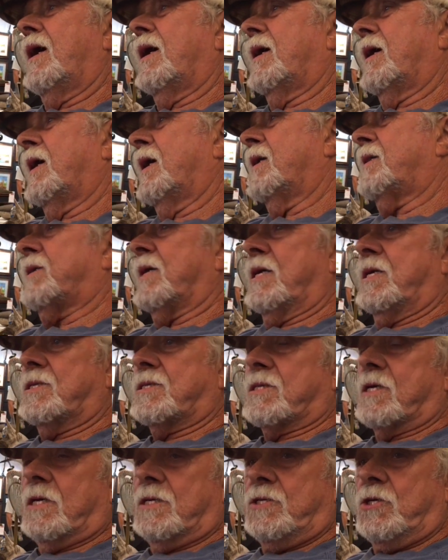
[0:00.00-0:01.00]
I think
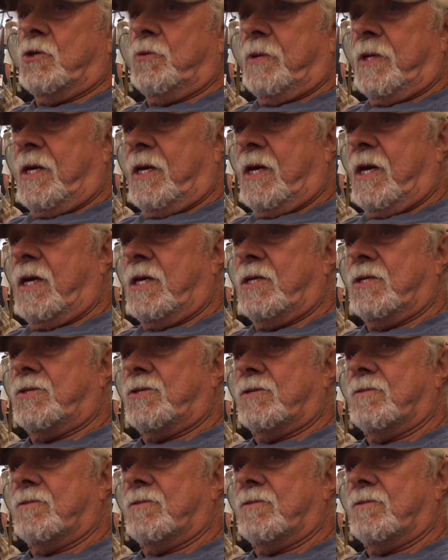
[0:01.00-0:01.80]
it's got to do with the age.